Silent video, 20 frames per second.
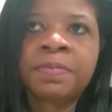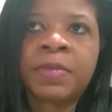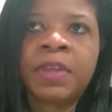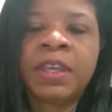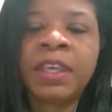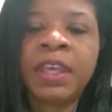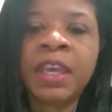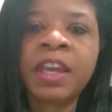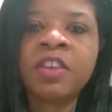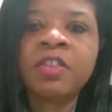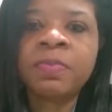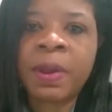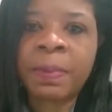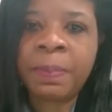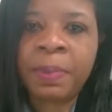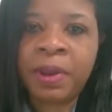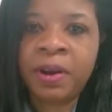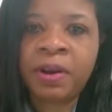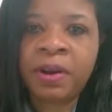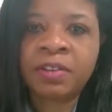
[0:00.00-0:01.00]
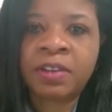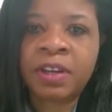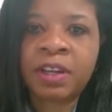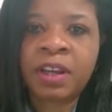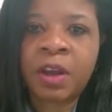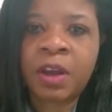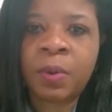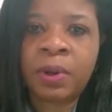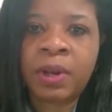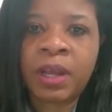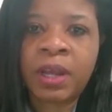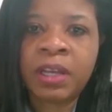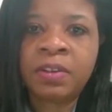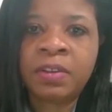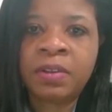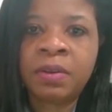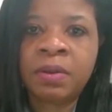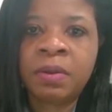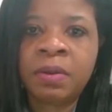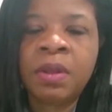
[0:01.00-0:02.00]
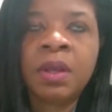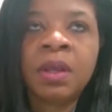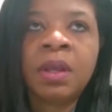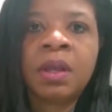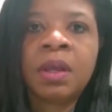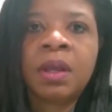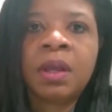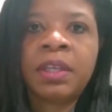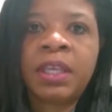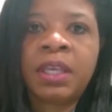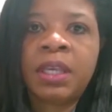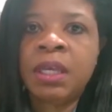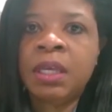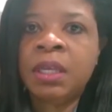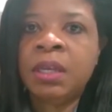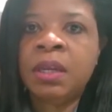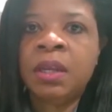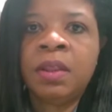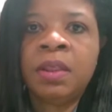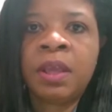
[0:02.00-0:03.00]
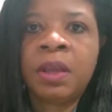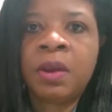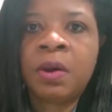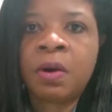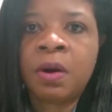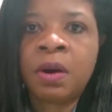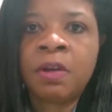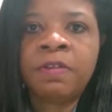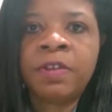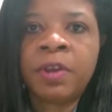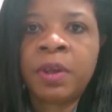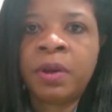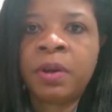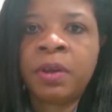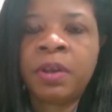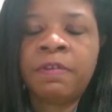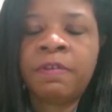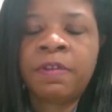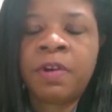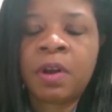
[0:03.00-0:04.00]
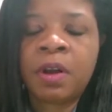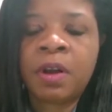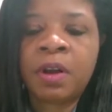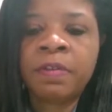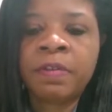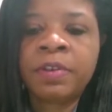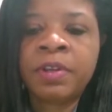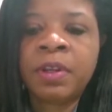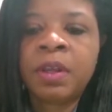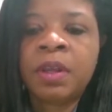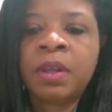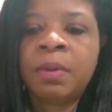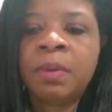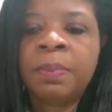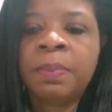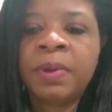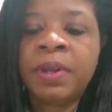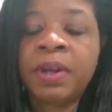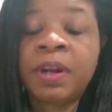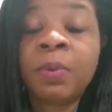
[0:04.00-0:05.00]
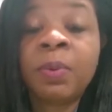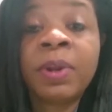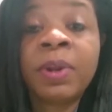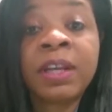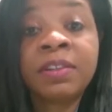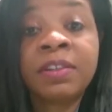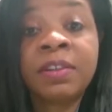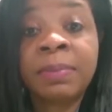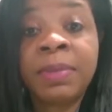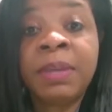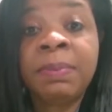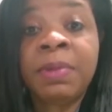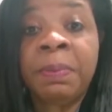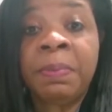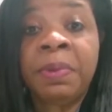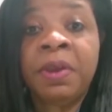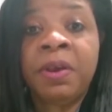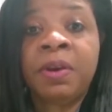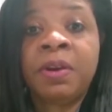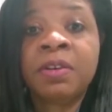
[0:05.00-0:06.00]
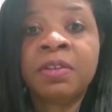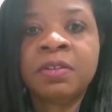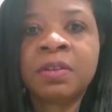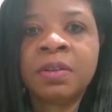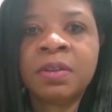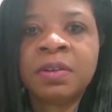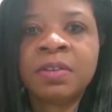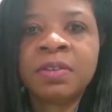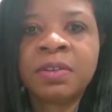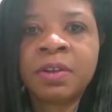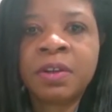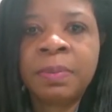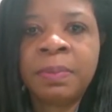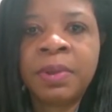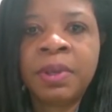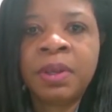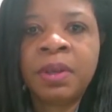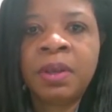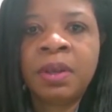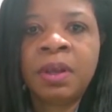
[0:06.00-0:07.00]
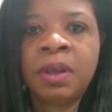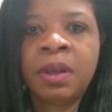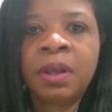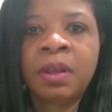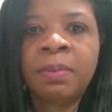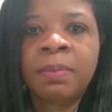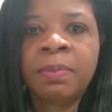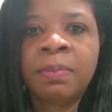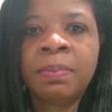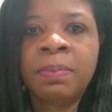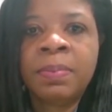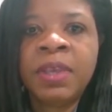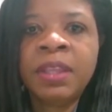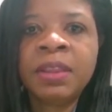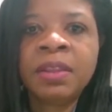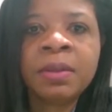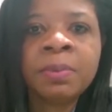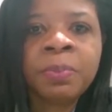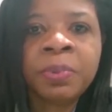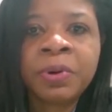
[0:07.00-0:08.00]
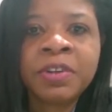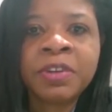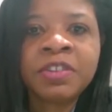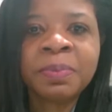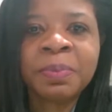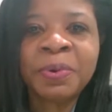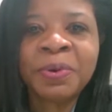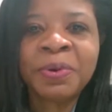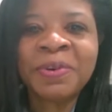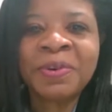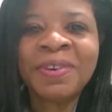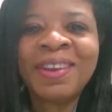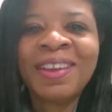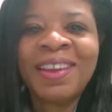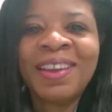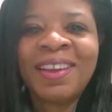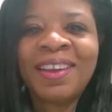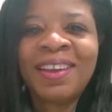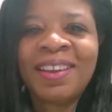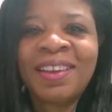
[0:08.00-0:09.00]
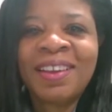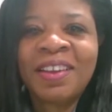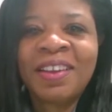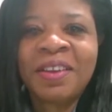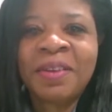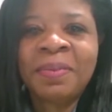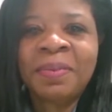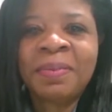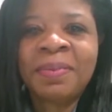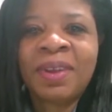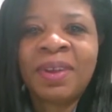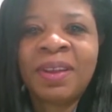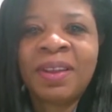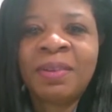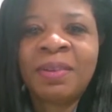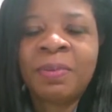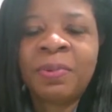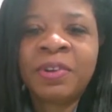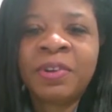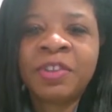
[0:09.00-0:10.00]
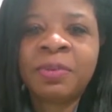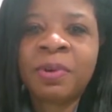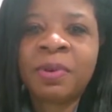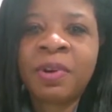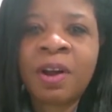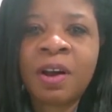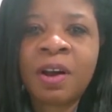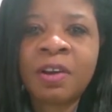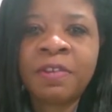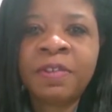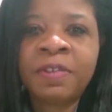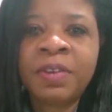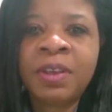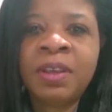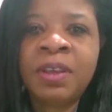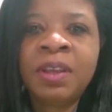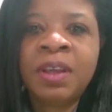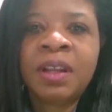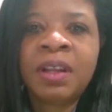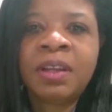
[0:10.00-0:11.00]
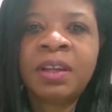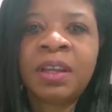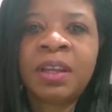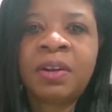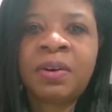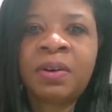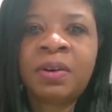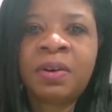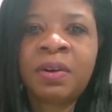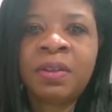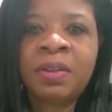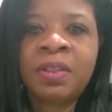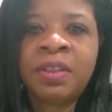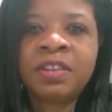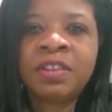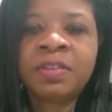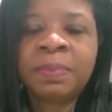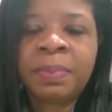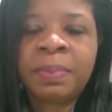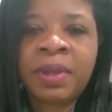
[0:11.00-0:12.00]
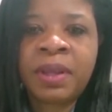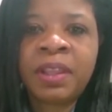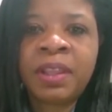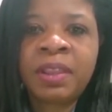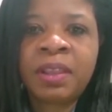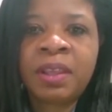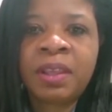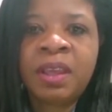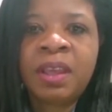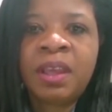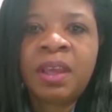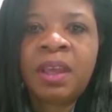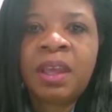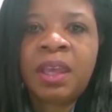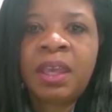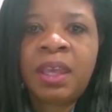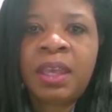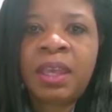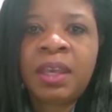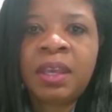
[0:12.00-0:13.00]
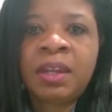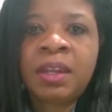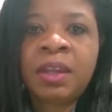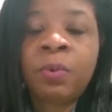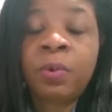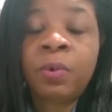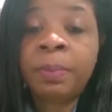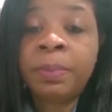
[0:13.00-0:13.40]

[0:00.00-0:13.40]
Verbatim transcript: engage my parents like I would like to. Again, they are very involved, but I would like to meet my parents. So there's going to be um, meet the principal, um, uh, Principal Coffee later on this month, and it will be